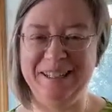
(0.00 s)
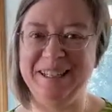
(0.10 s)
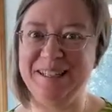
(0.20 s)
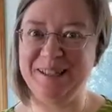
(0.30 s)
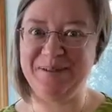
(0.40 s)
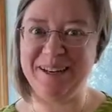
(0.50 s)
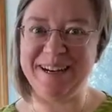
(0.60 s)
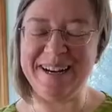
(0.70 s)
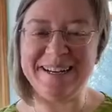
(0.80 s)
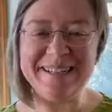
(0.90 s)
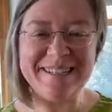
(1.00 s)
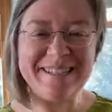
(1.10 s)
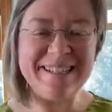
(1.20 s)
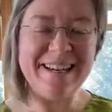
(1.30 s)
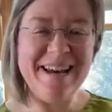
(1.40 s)
let's be
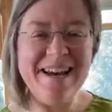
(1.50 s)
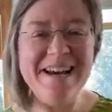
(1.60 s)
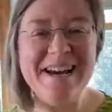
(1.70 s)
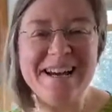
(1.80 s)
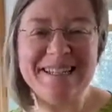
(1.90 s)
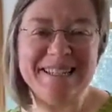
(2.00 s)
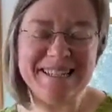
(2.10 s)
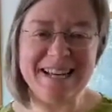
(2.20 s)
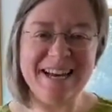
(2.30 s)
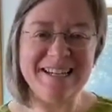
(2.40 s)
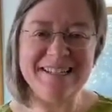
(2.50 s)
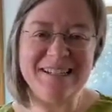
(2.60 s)
honest, has decided